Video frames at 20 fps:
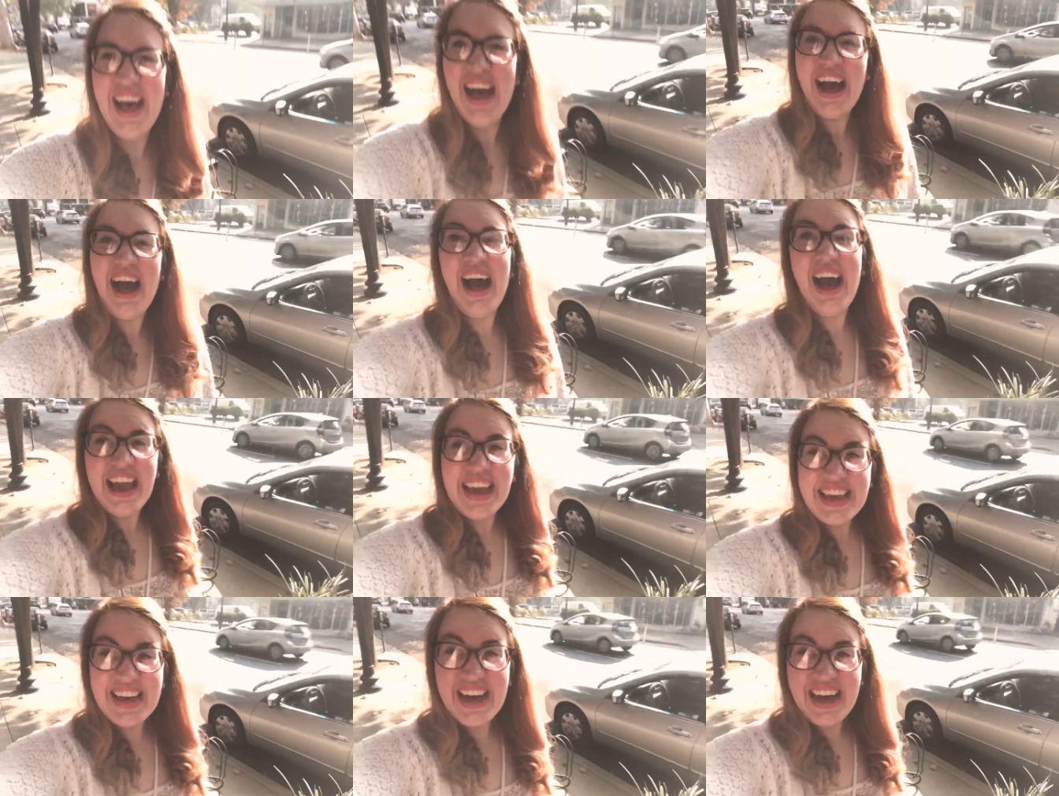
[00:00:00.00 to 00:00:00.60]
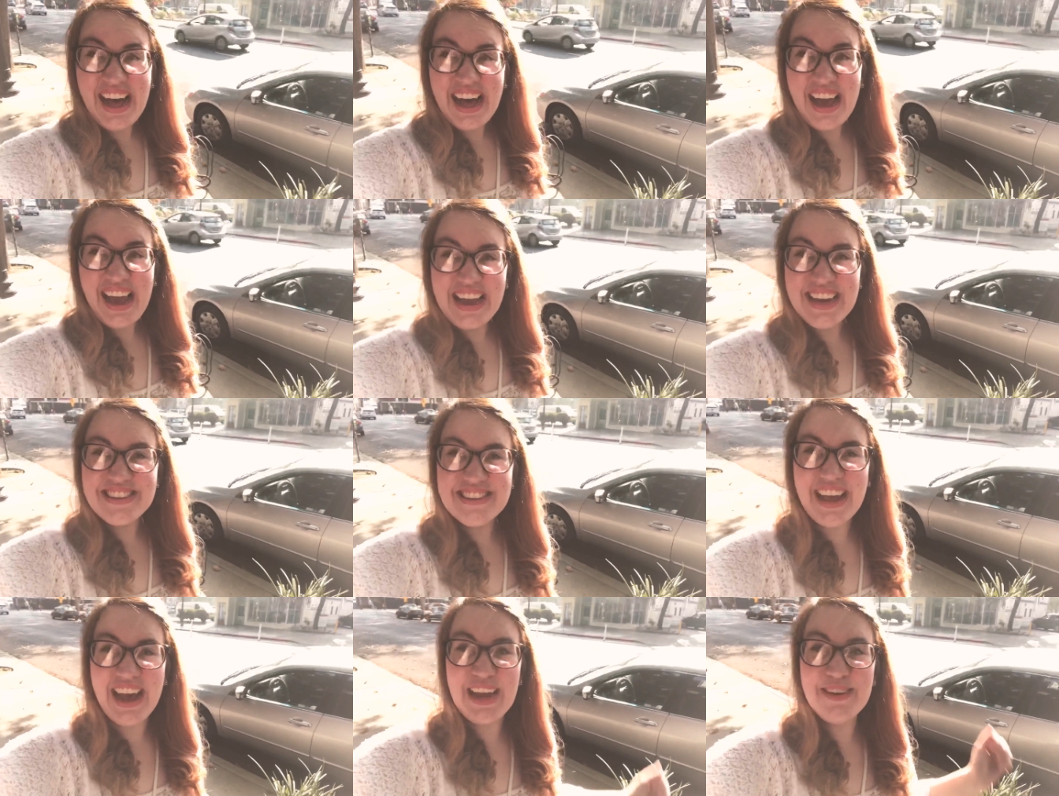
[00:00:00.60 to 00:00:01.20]

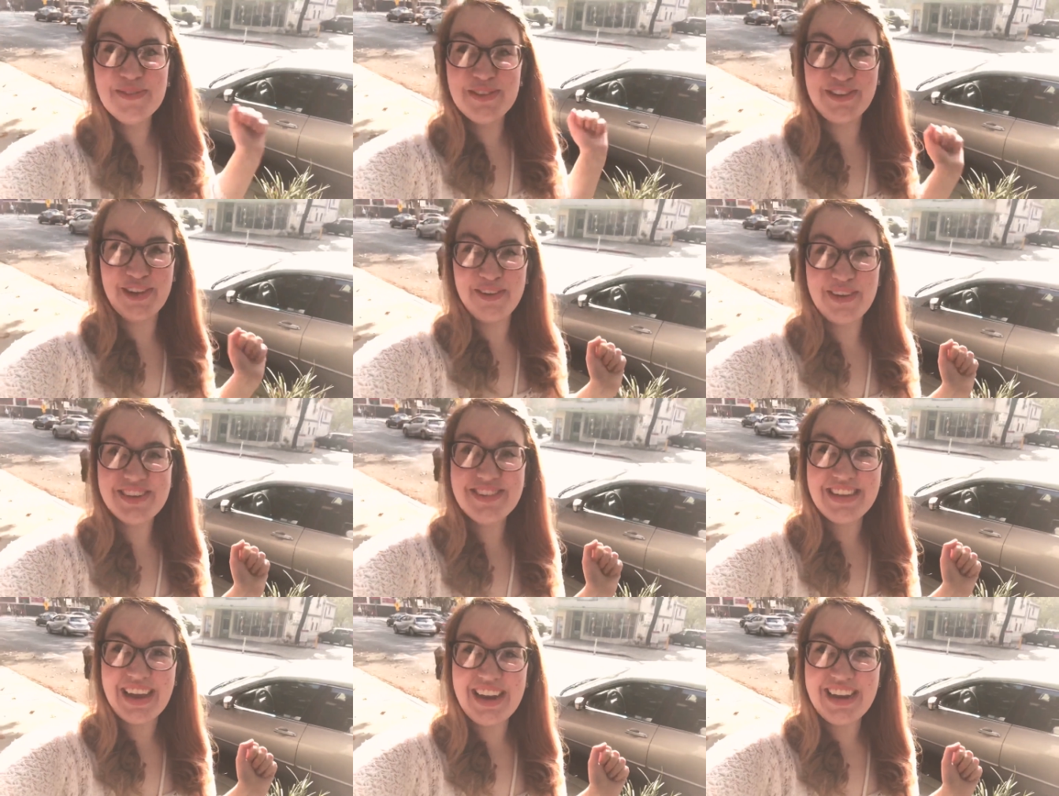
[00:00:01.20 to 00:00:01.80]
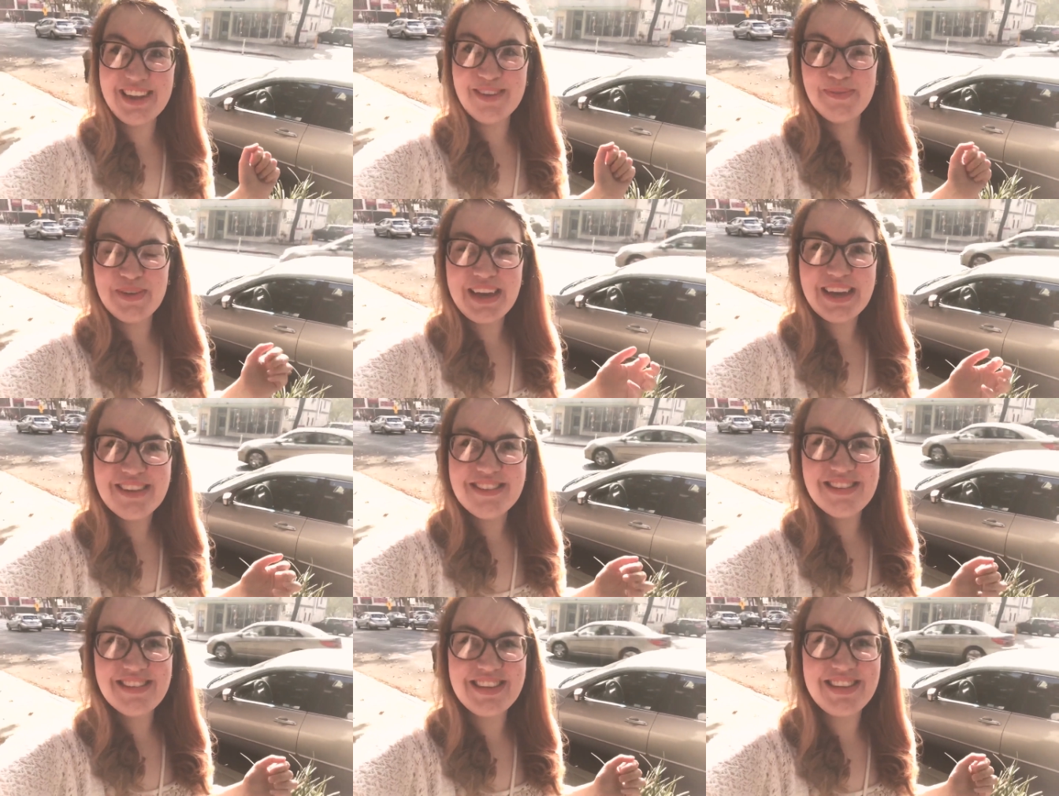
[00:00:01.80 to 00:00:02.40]
Hi guys! I'm so excited
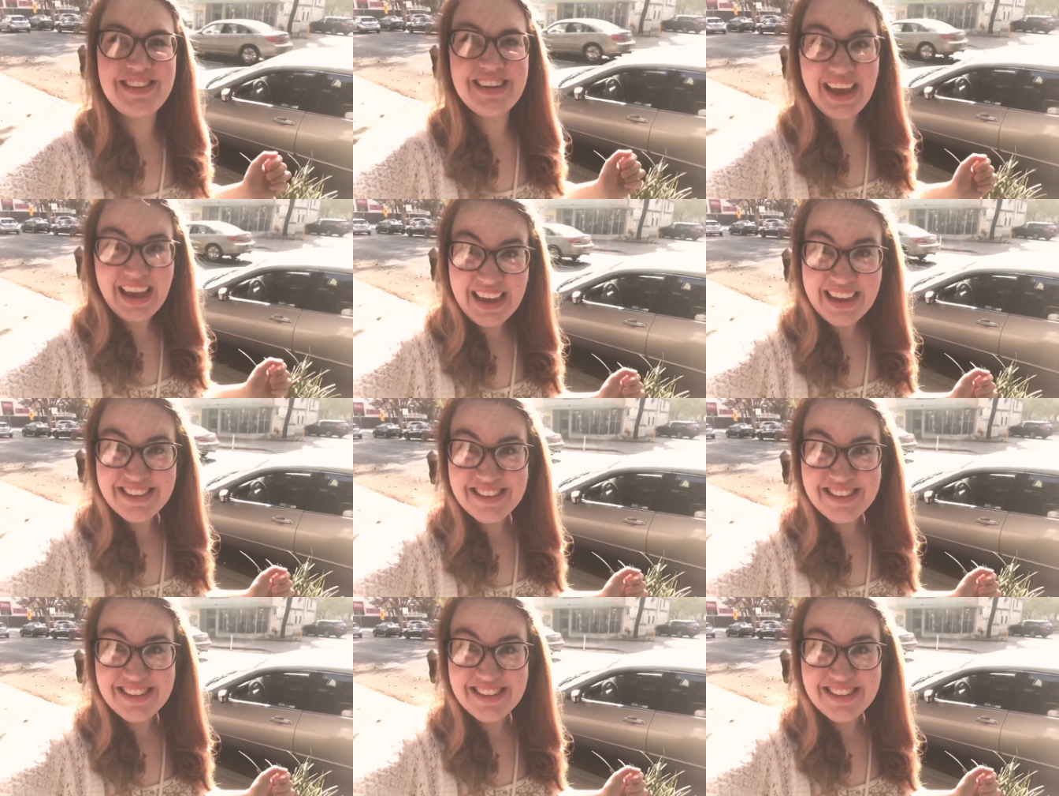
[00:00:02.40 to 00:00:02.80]
because today